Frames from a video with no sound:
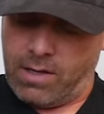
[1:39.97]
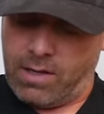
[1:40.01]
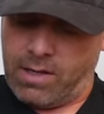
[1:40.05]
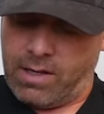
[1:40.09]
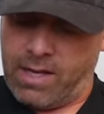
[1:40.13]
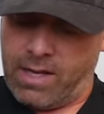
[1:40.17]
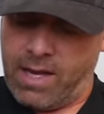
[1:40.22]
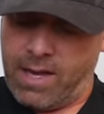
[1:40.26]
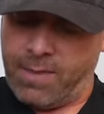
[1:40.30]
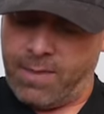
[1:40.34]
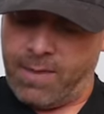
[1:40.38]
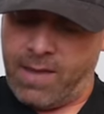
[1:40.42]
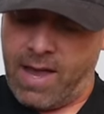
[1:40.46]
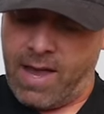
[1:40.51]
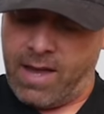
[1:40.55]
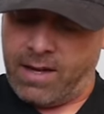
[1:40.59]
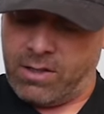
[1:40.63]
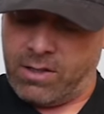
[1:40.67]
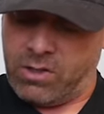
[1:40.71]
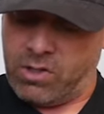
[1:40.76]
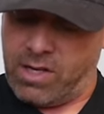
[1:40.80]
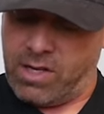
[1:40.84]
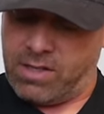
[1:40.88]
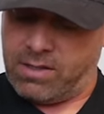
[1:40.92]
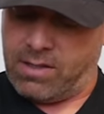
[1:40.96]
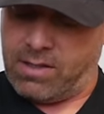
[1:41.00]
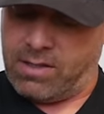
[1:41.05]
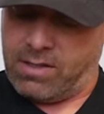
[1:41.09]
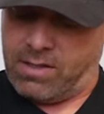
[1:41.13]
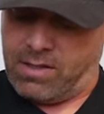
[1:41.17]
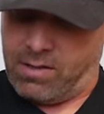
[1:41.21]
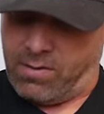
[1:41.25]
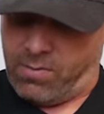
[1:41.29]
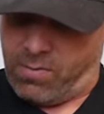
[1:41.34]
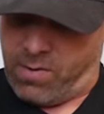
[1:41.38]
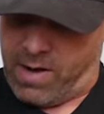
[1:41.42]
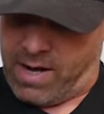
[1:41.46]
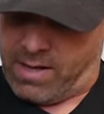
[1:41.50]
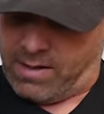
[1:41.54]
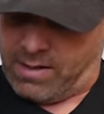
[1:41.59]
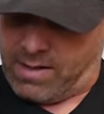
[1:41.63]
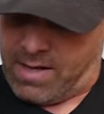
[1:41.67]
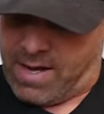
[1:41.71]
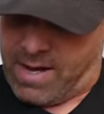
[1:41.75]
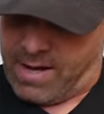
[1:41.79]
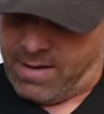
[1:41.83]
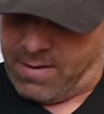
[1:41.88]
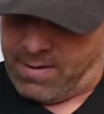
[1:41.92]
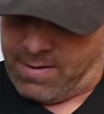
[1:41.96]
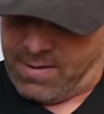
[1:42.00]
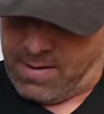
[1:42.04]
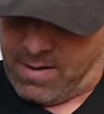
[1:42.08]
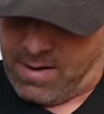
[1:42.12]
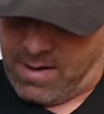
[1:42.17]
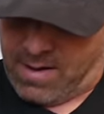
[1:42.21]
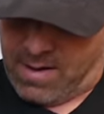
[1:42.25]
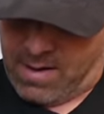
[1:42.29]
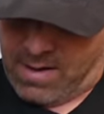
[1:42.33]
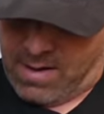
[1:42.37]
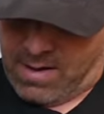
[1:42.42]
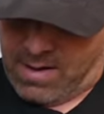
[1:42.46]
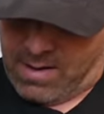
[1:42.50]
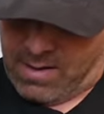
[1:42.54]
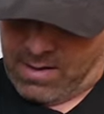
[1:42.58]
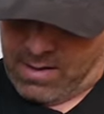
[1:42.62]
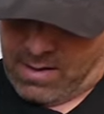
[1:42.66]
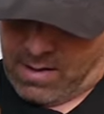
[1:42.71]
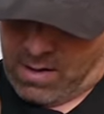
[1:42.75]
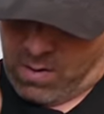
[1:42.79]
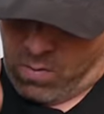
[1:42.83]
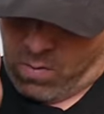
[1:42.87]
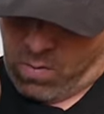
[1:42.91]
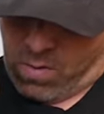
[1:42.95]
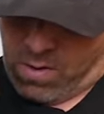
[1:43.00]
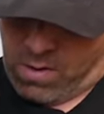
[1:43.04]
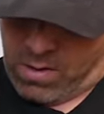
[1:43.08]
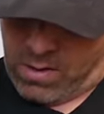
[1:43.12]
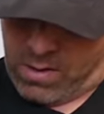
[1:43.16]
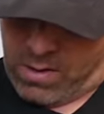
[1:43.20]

get that adjusted to the right length that I want